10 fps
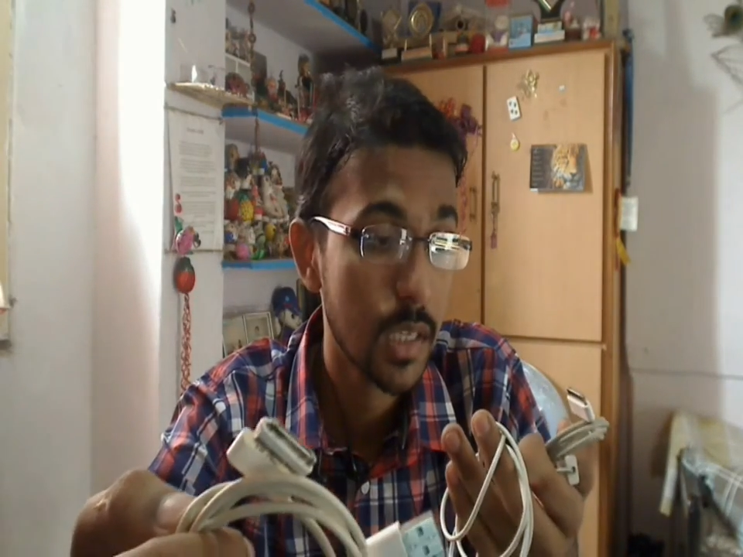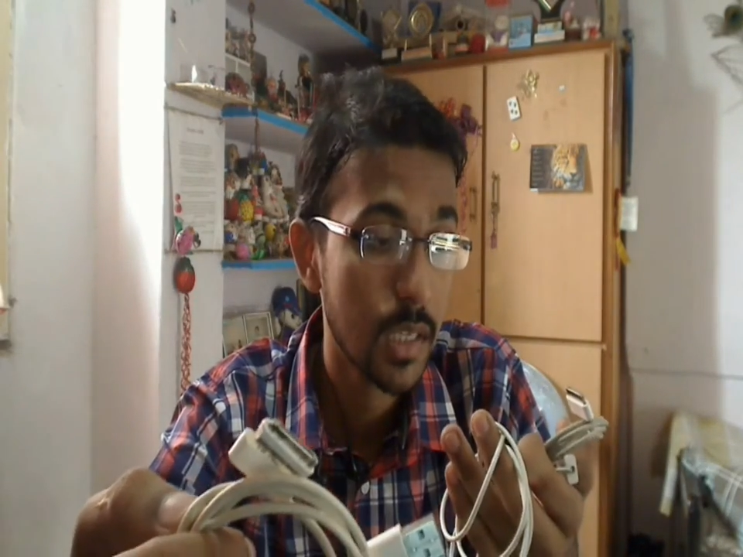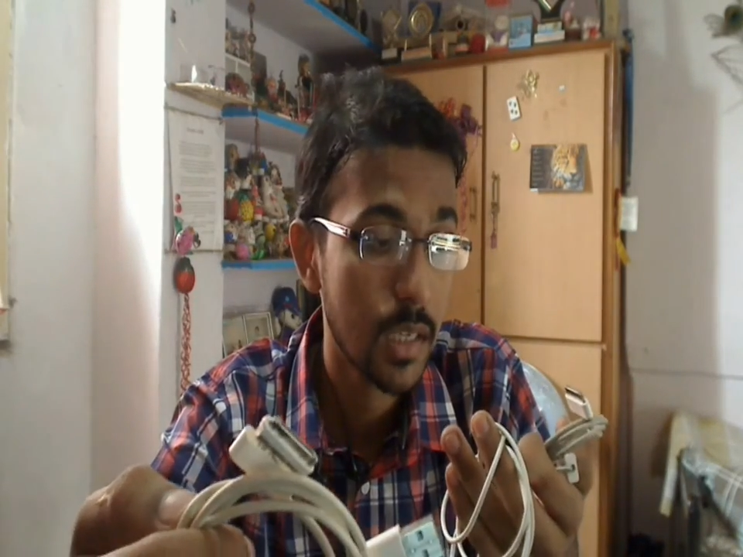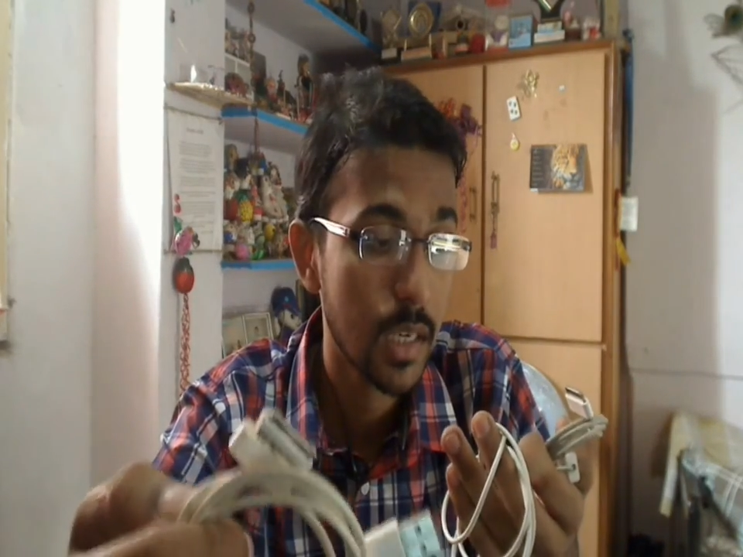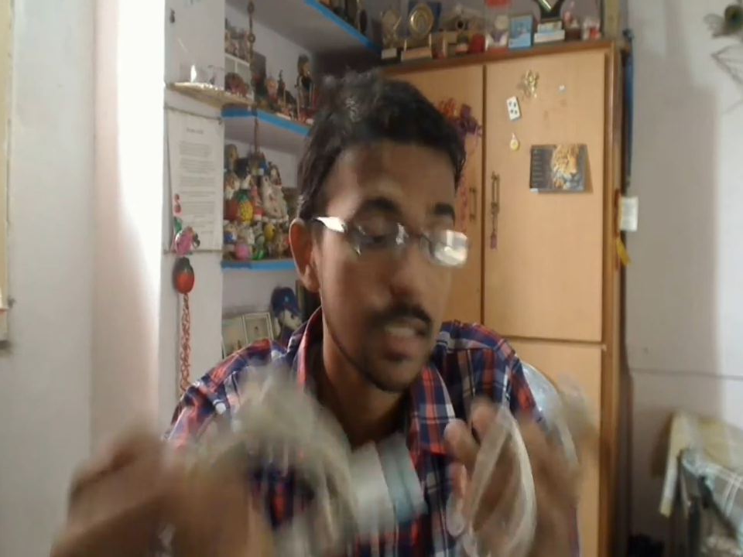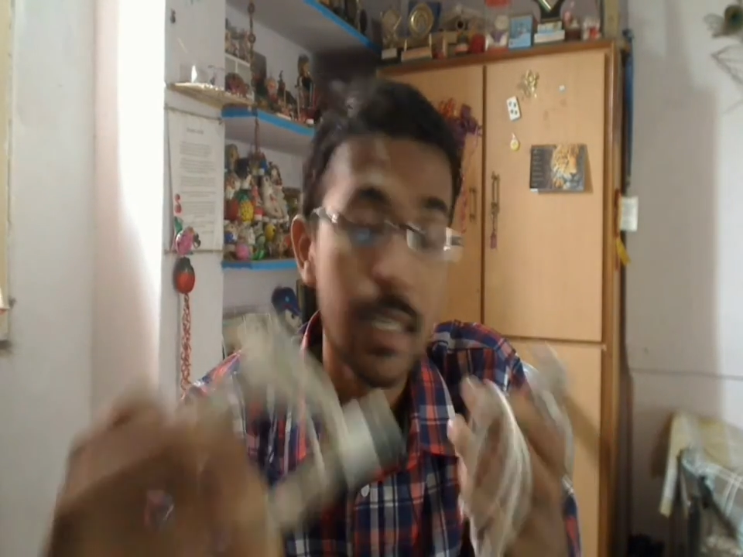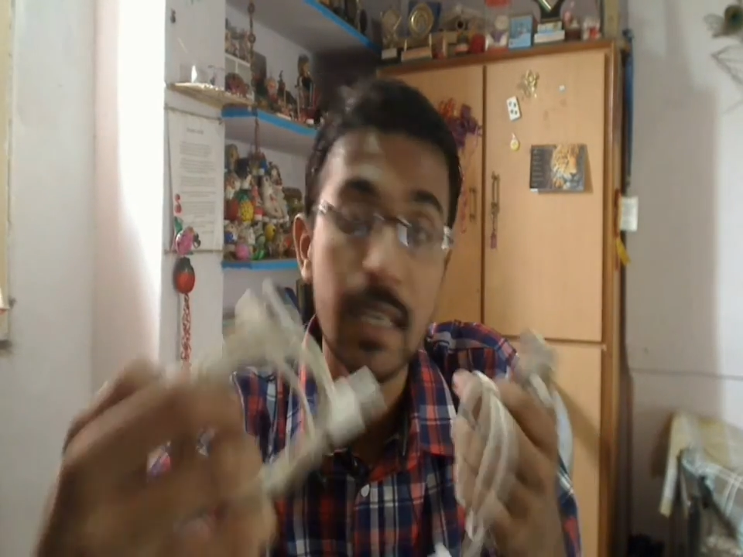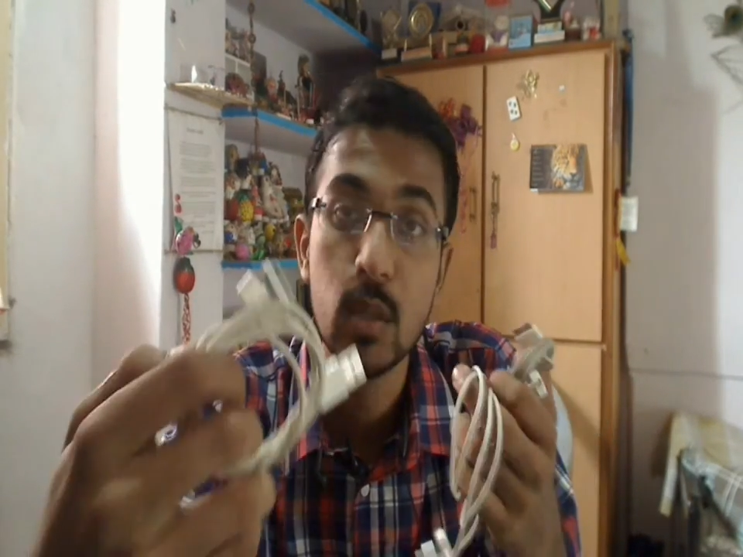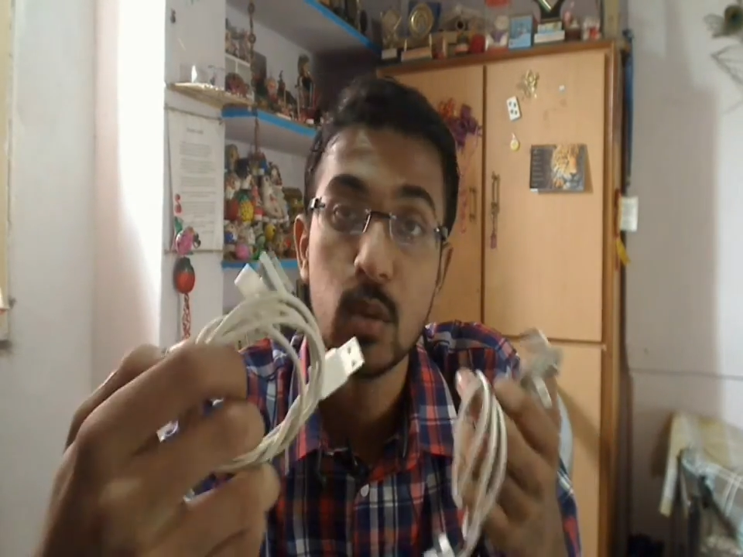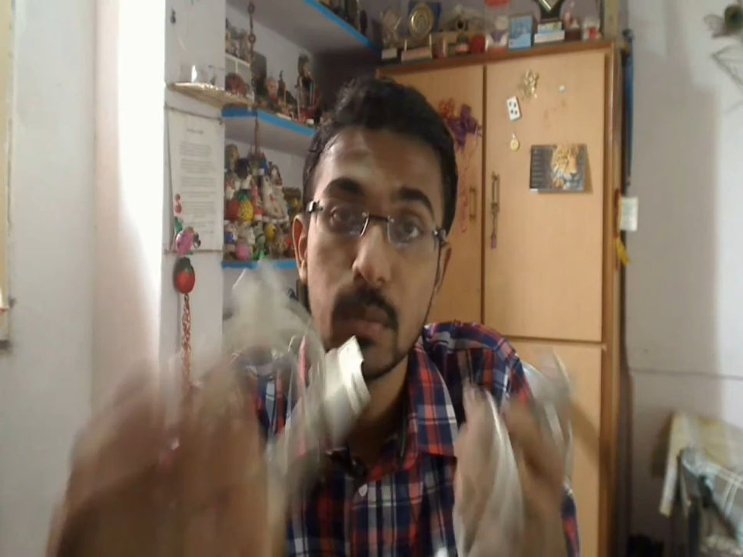I'll try
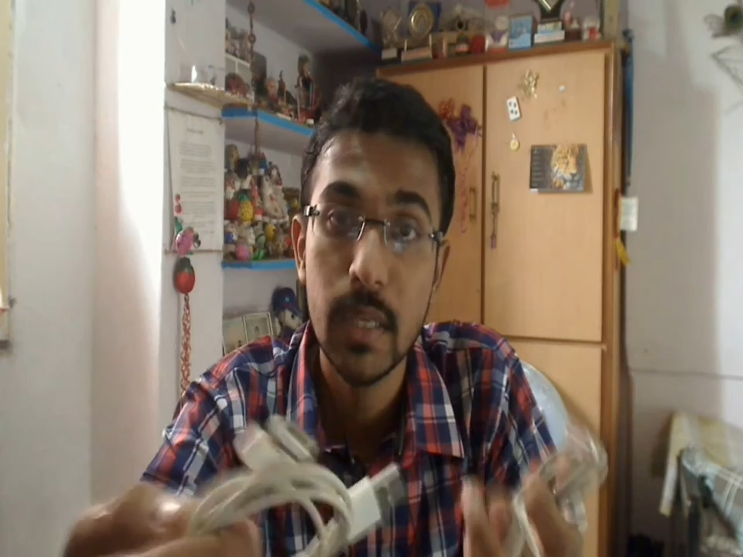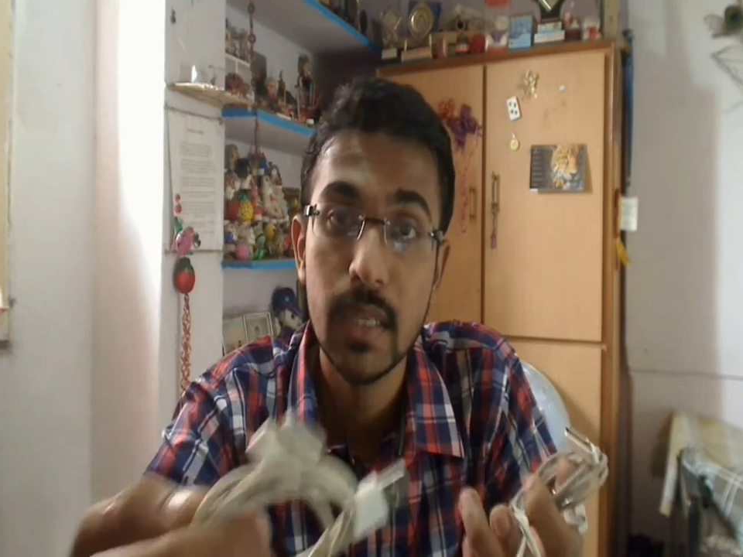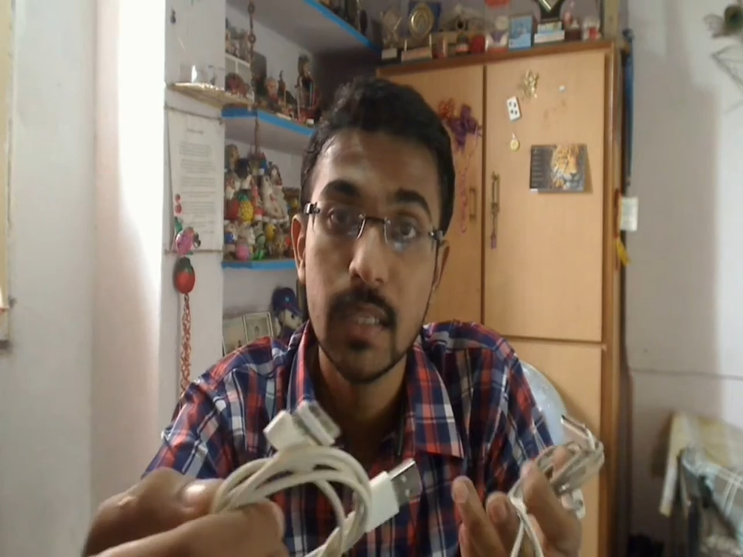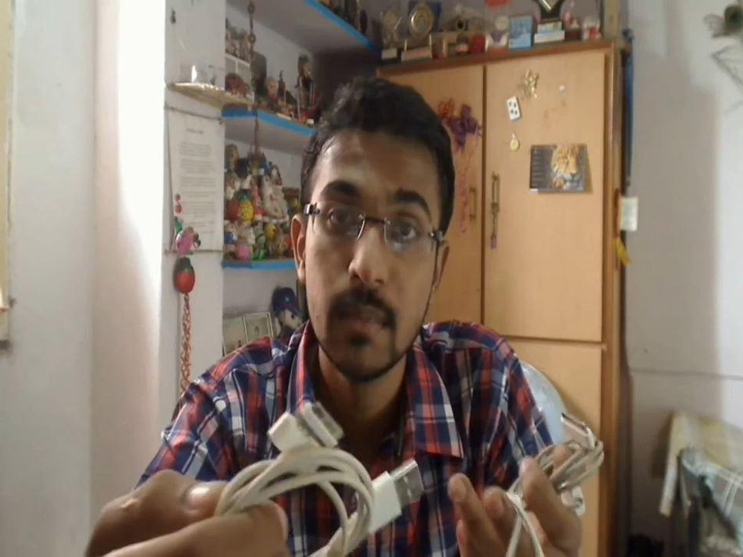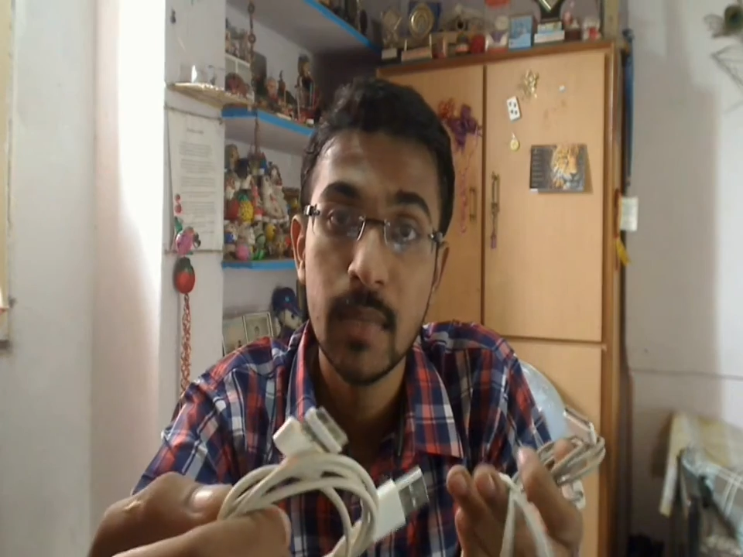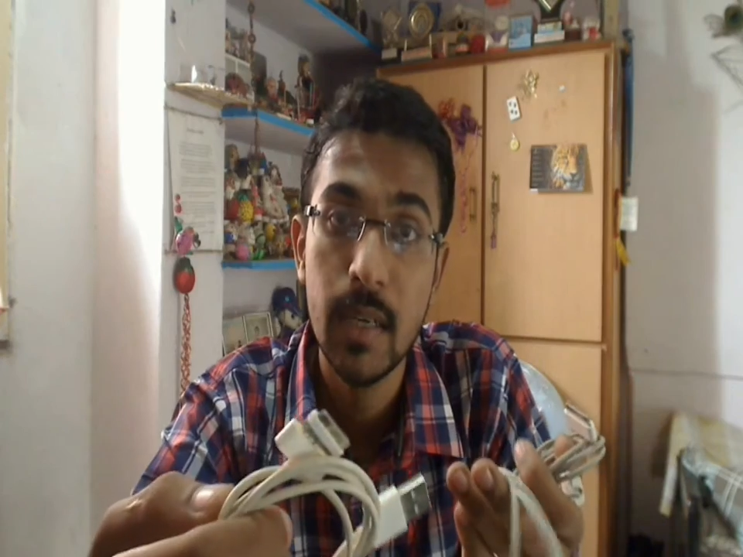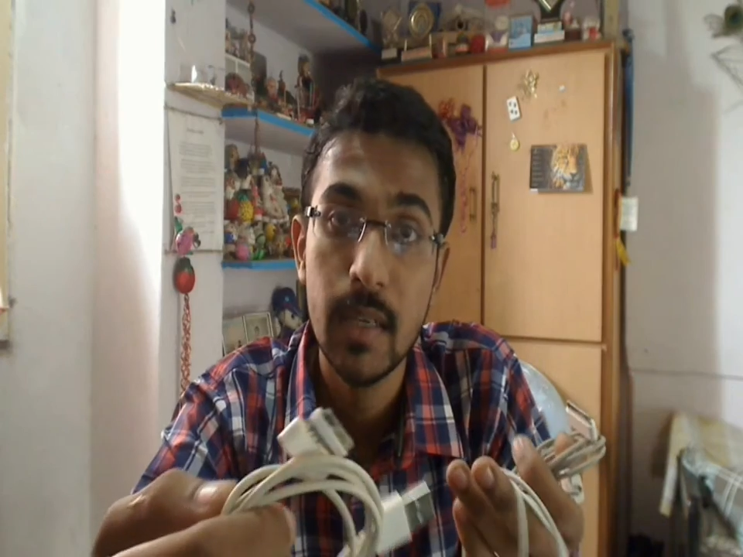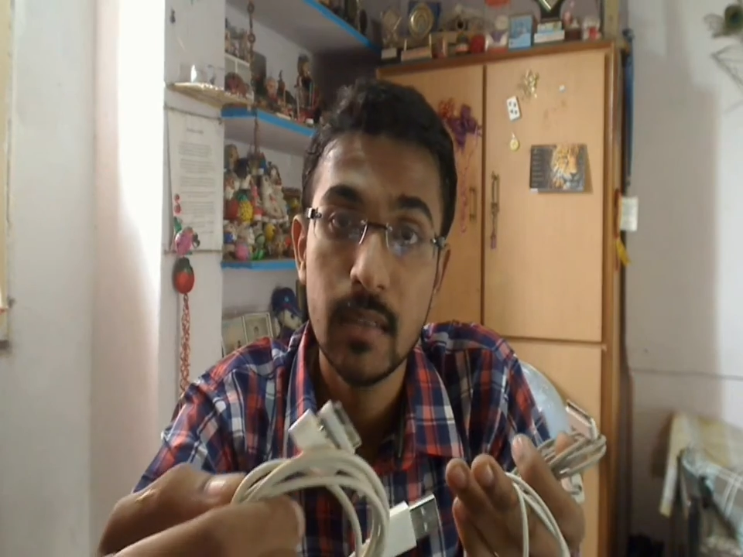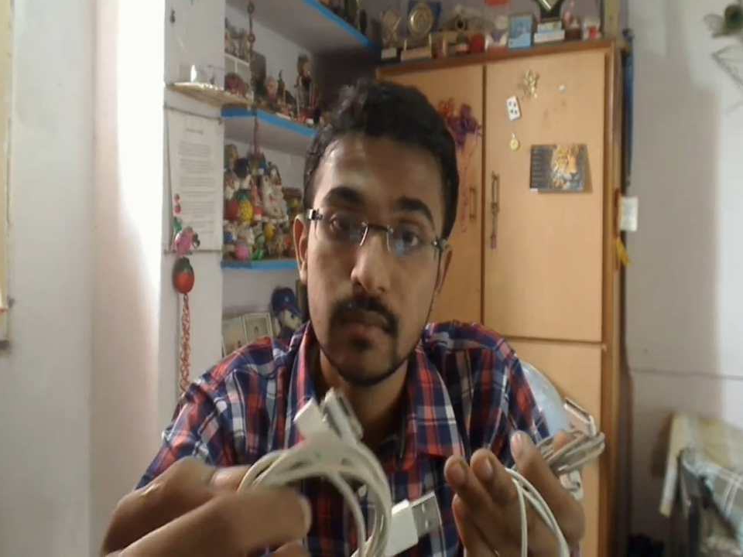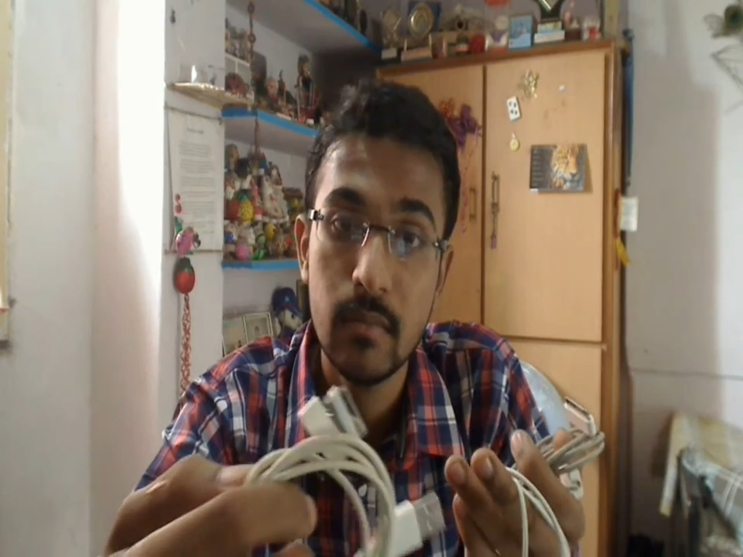to repair them
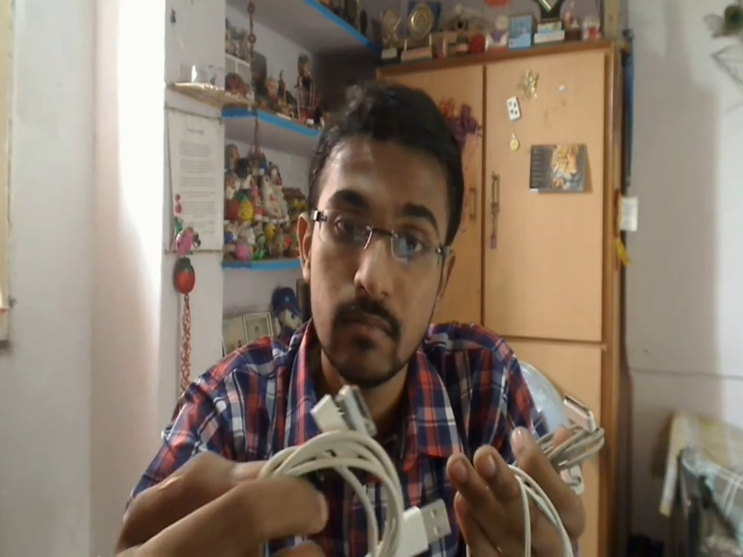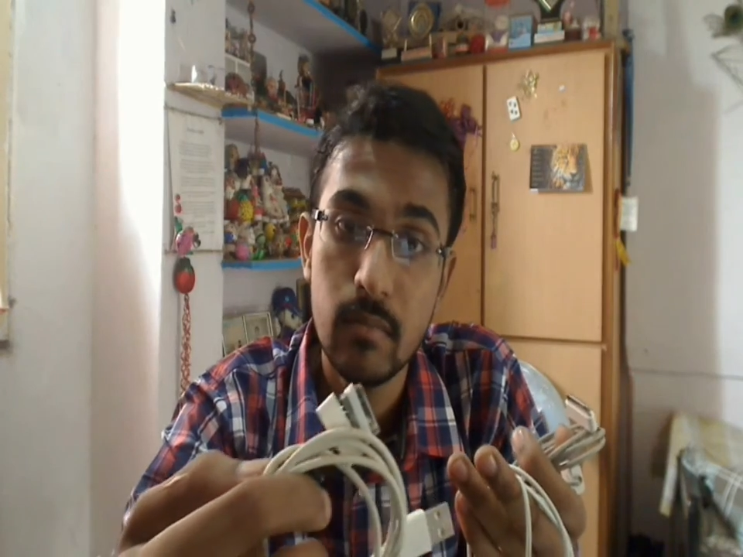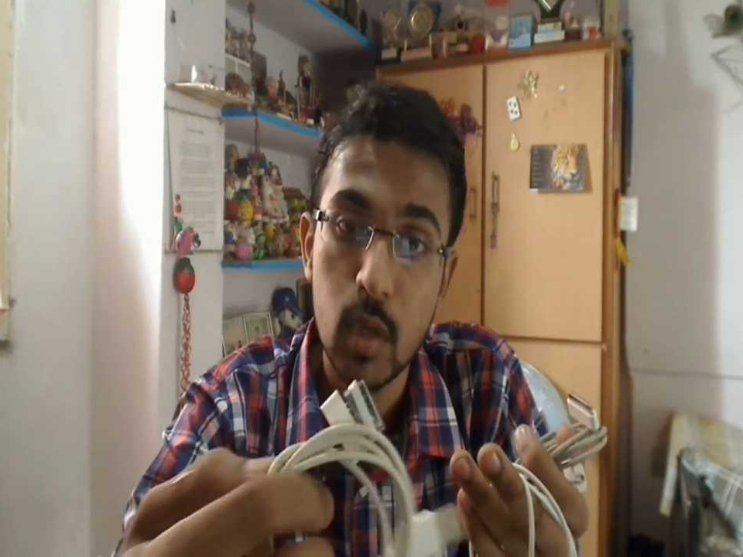and